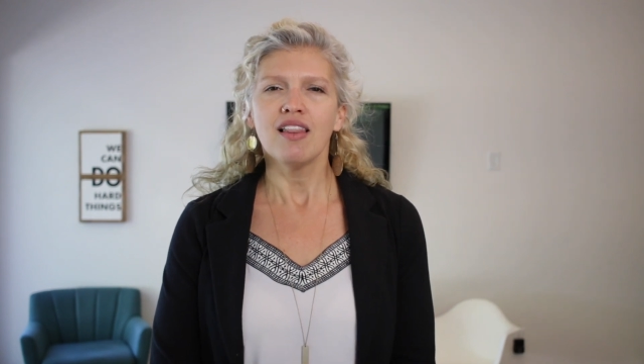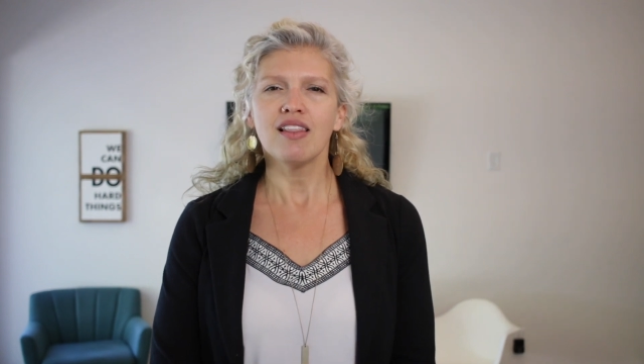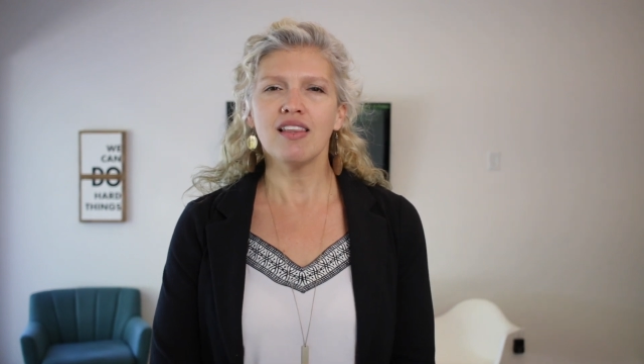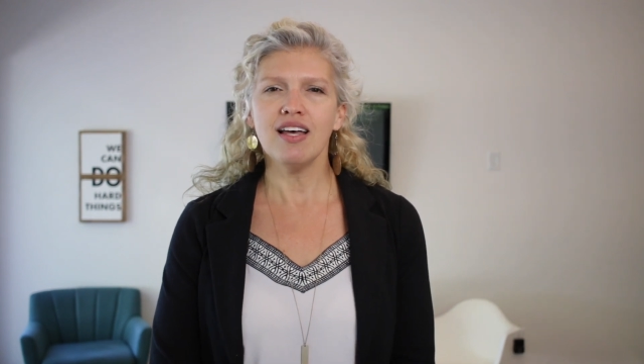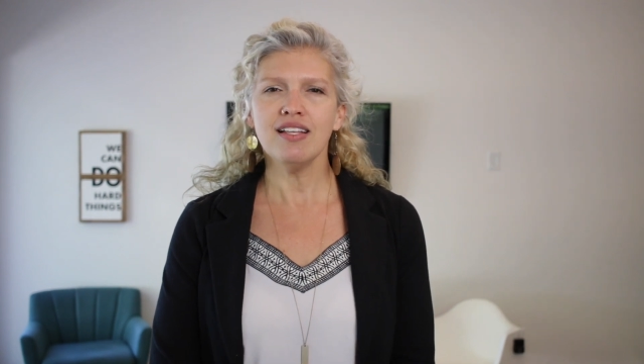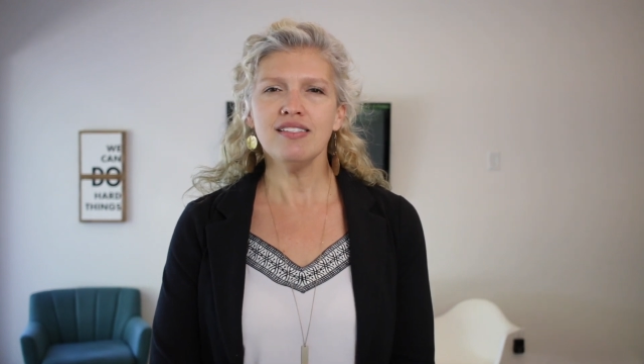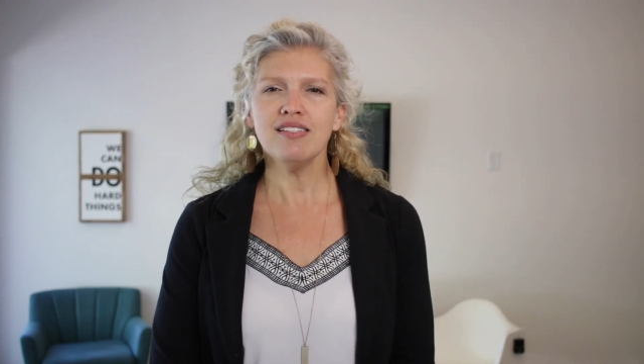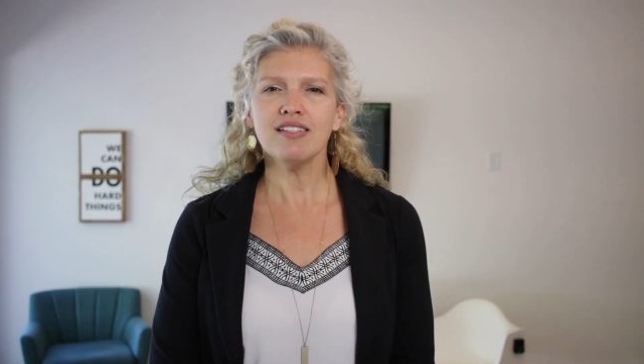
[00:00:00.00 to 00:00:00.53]

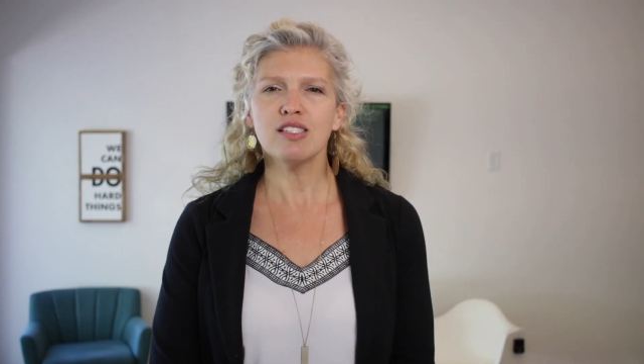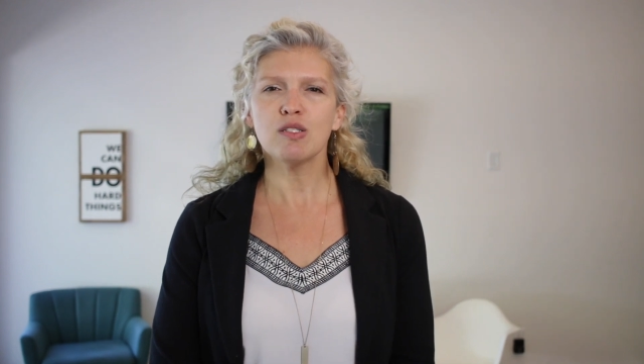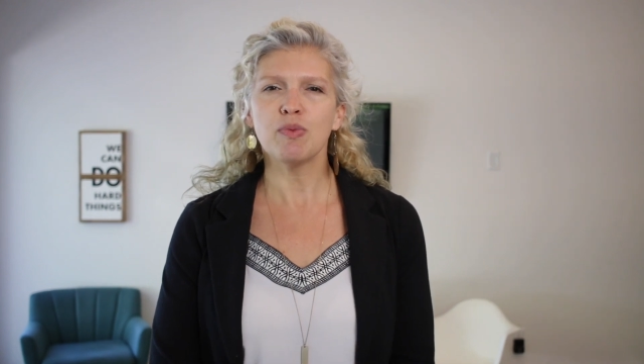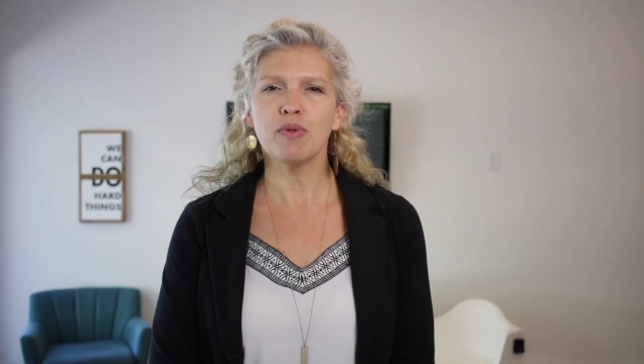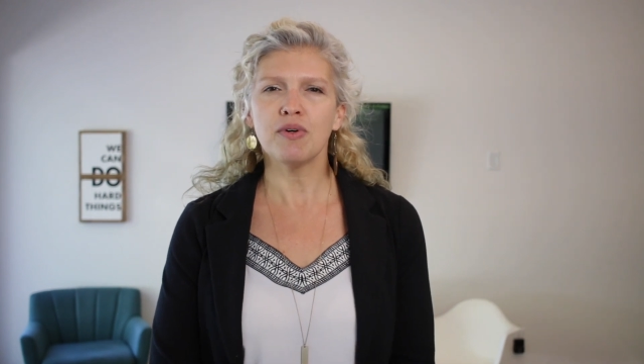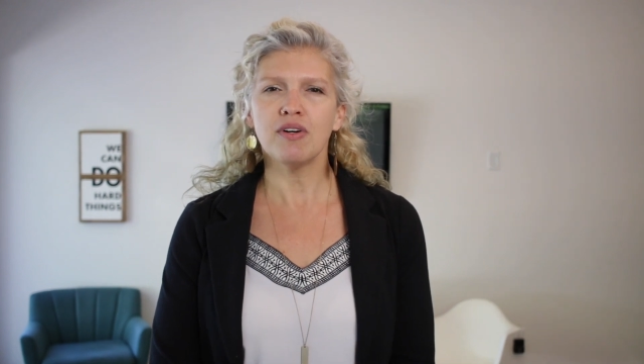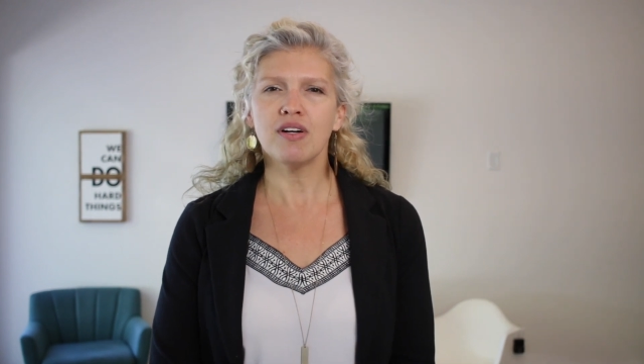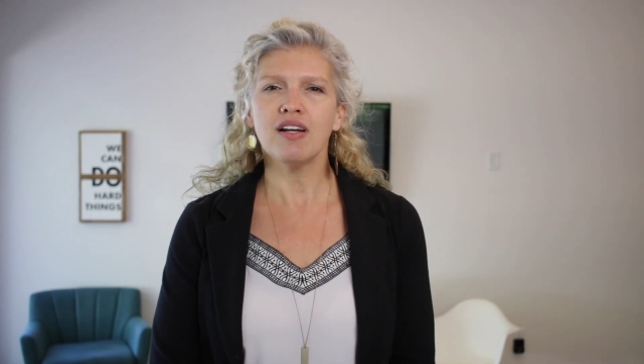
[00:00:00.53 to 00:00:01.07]
let's
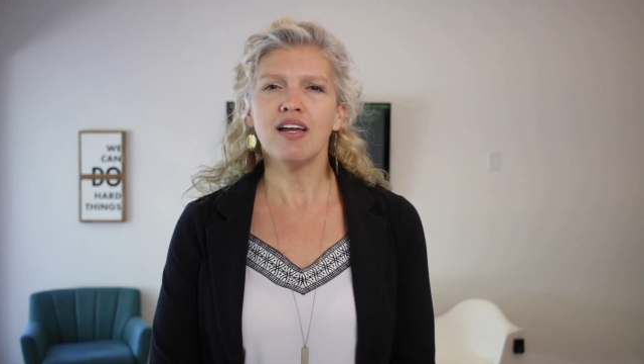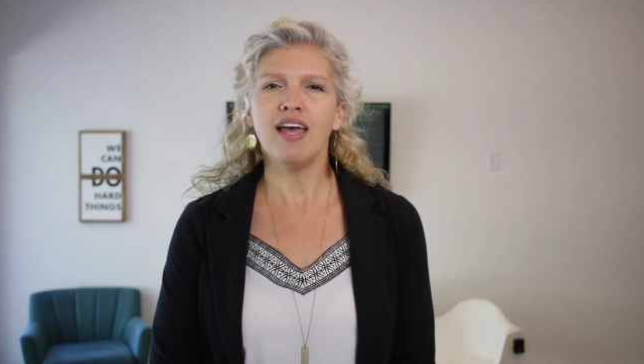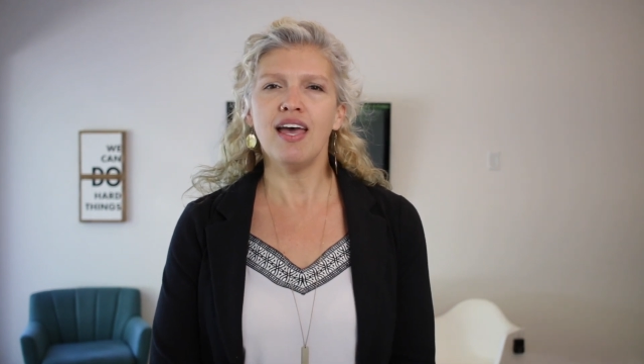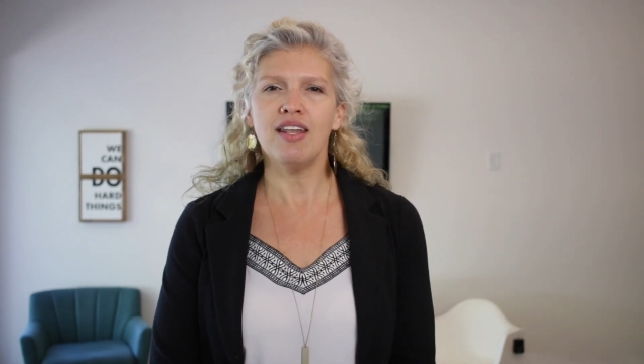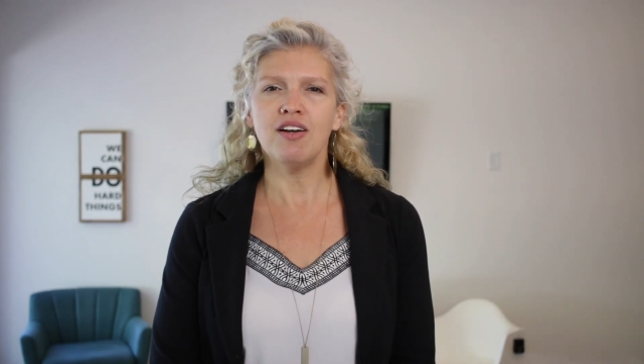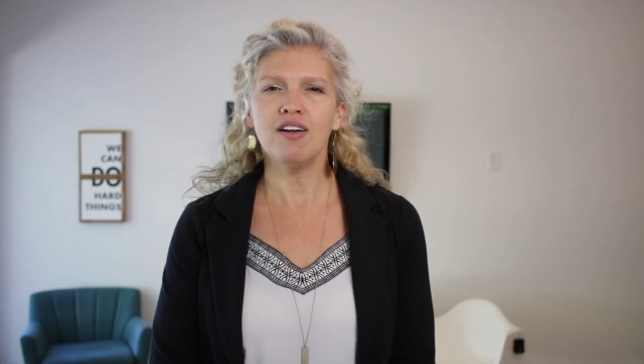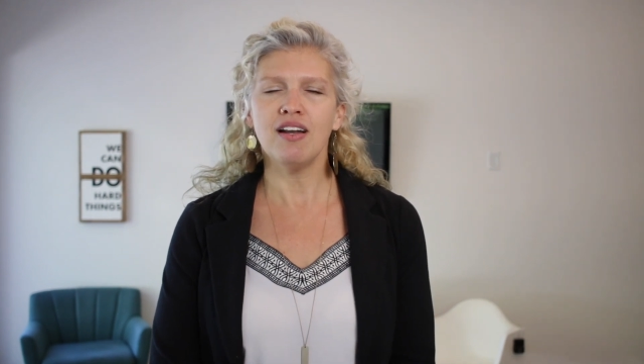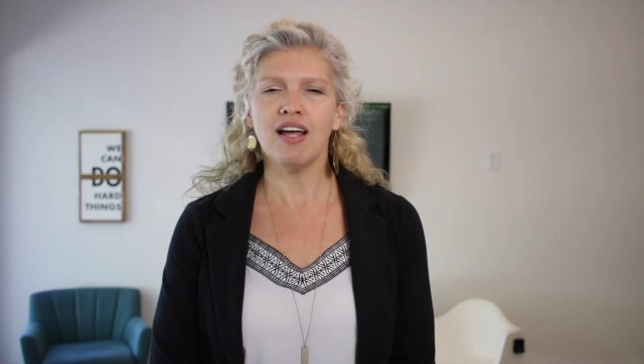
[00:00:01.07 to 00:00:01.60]
explore
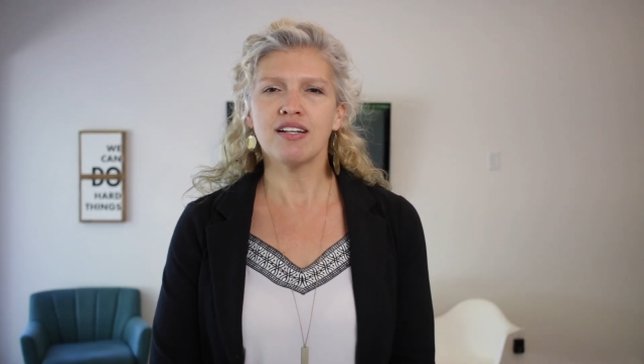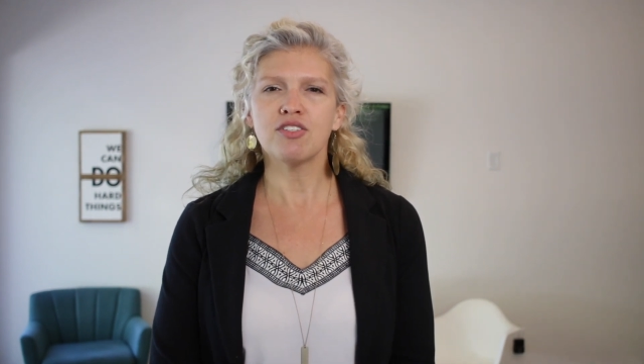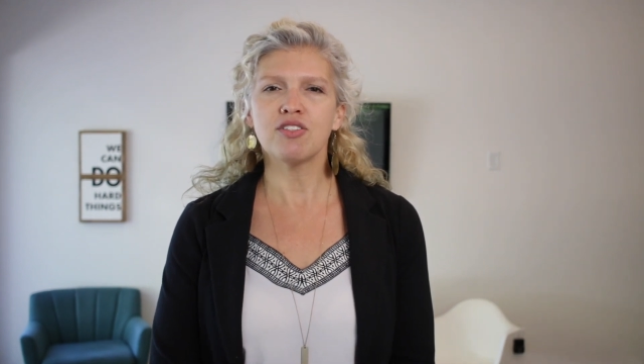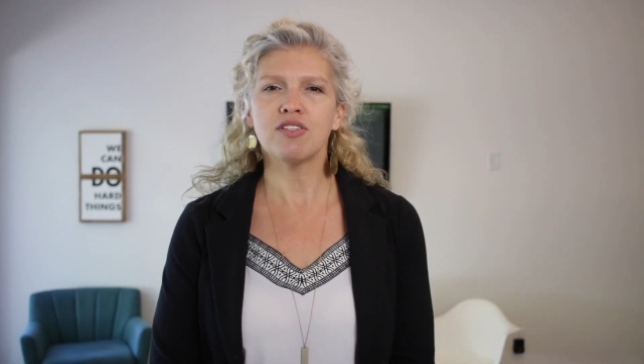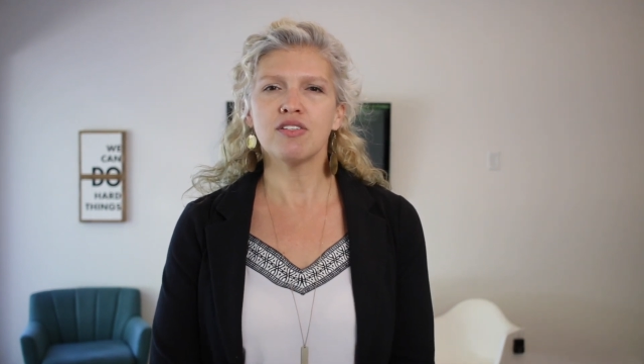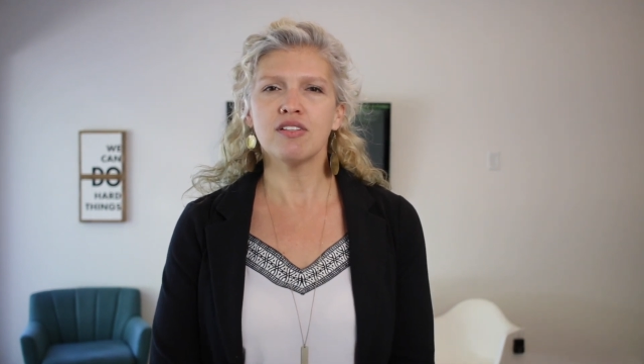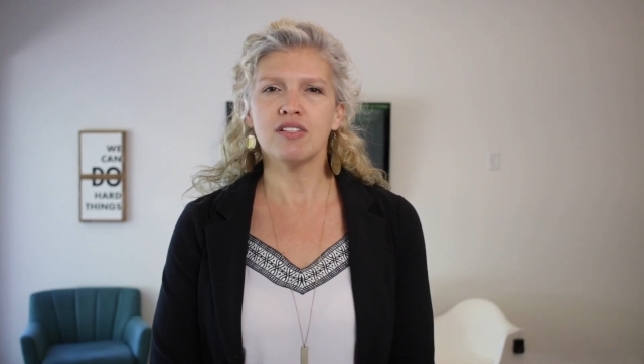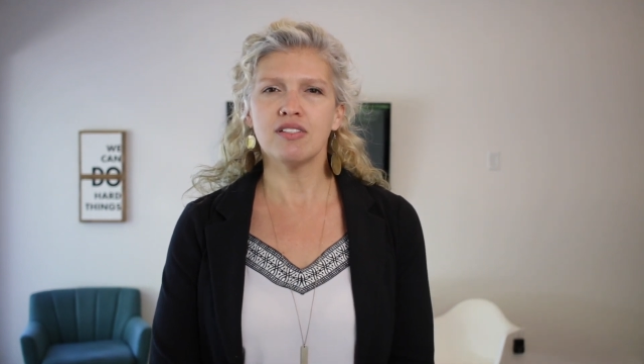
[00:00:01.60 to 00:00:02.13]

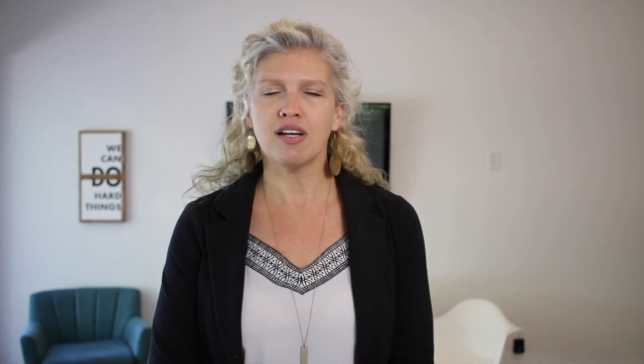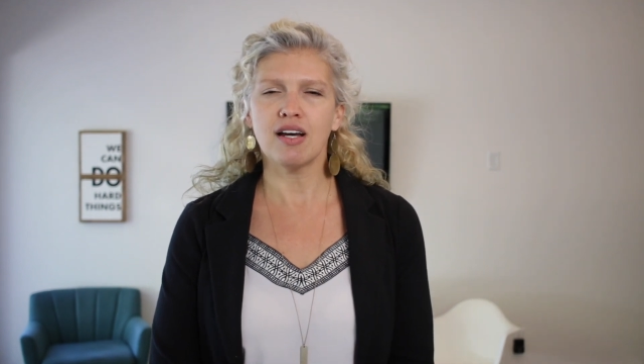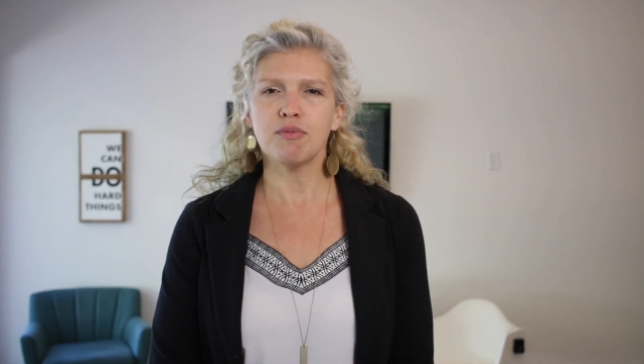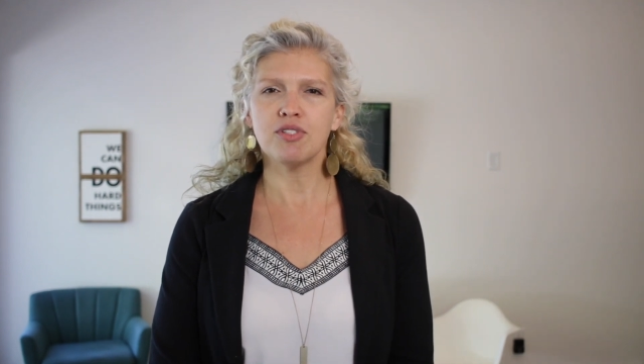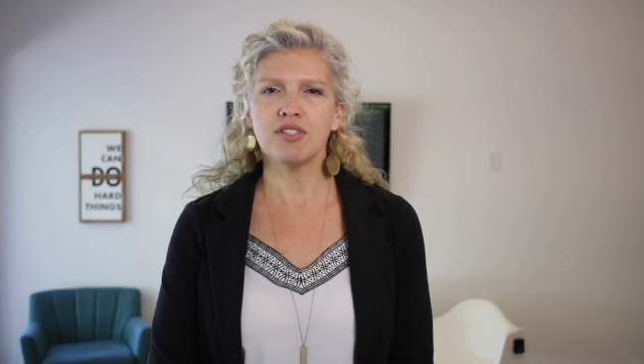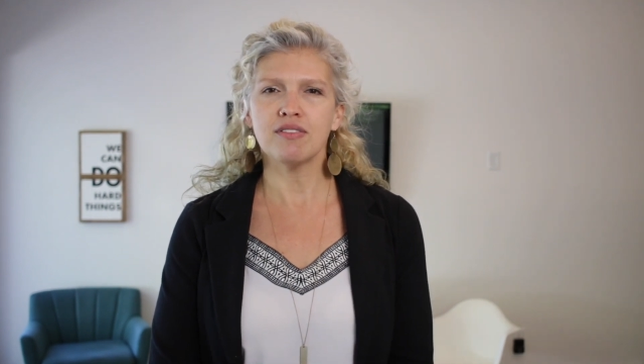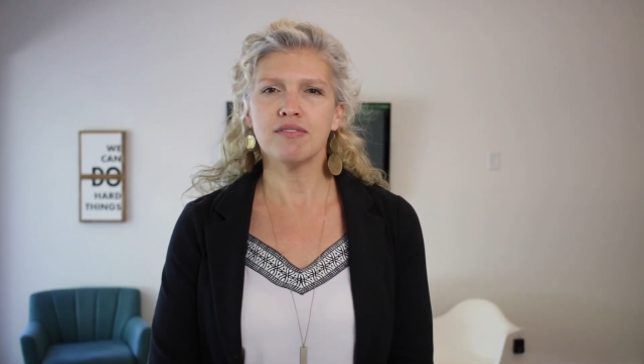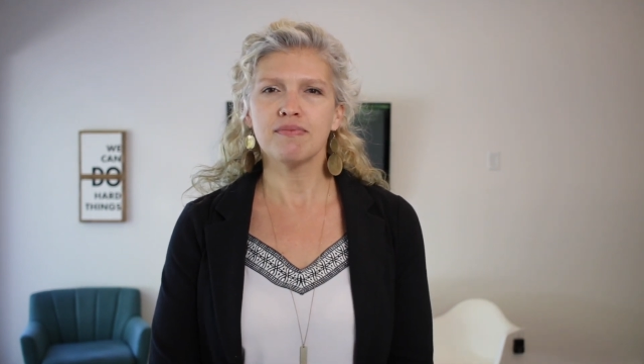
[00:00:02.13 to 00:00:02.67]
international
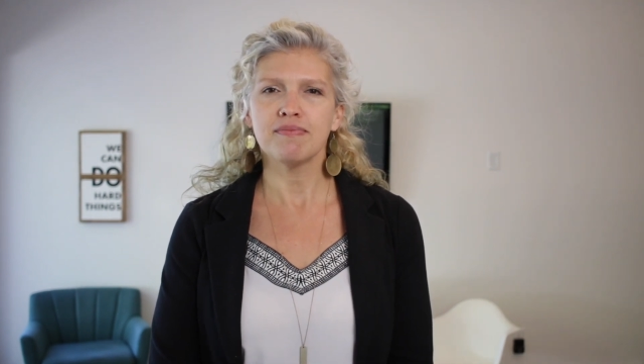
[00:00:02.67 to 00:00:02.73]
adoption.